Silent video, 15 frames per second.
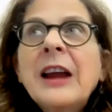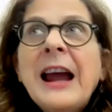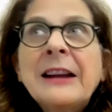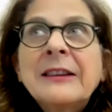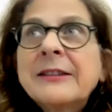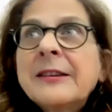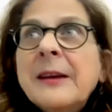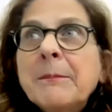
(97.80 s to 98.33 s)

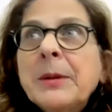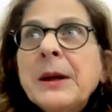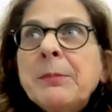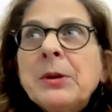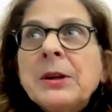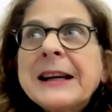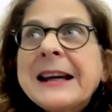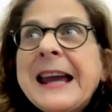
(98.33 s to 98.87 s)
and some
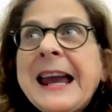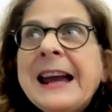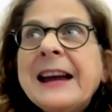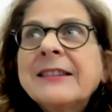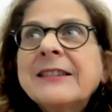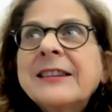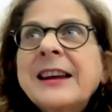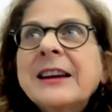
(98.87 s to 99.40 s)
people
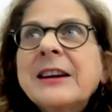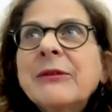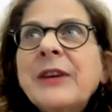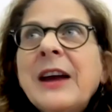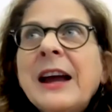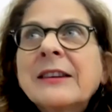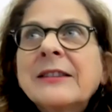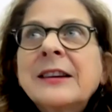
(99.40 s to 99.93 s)
can't take a
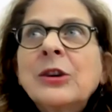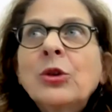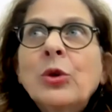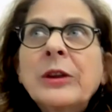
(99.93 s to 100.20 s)
vaccine